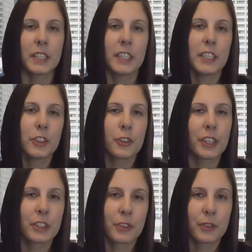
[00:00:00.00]
Heat
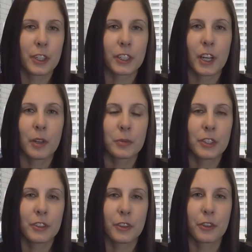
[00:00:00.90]
transfer comes
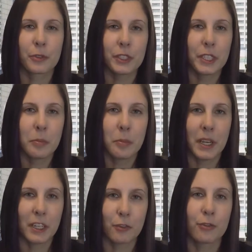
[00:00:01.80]
in three
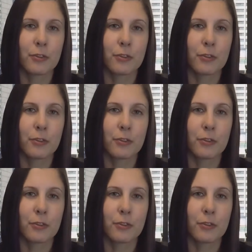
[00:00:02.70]
main